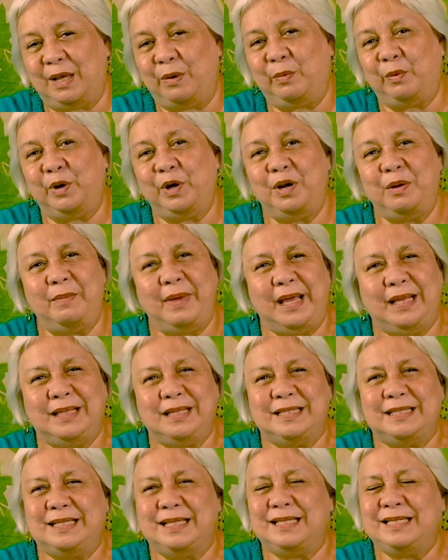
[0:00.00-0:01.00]
And we're going to make
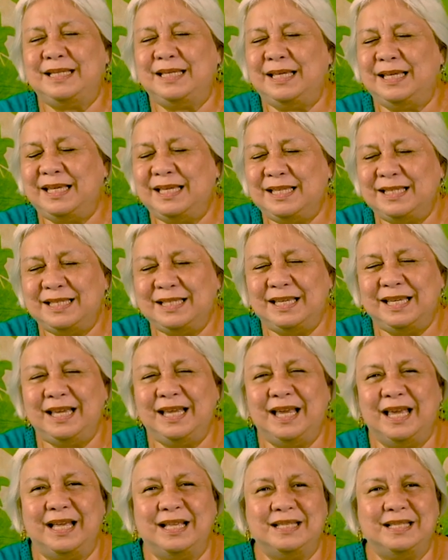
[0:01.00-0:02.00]
this as
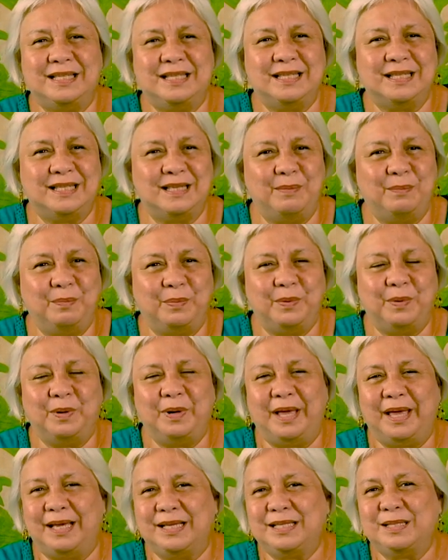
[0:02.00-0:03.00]
easy and
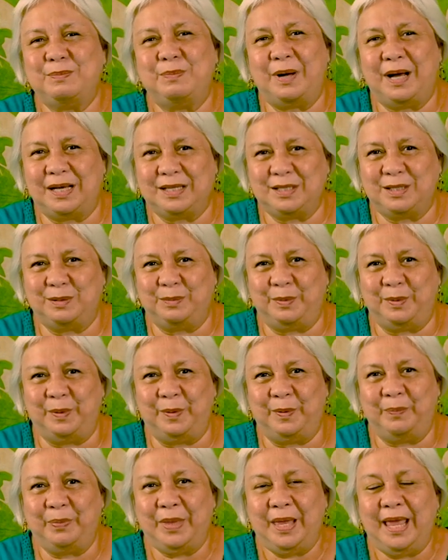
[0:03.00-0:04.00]
simple as
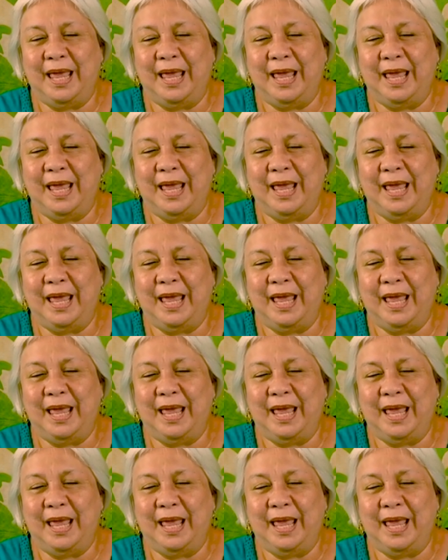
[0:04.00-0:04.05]
possible.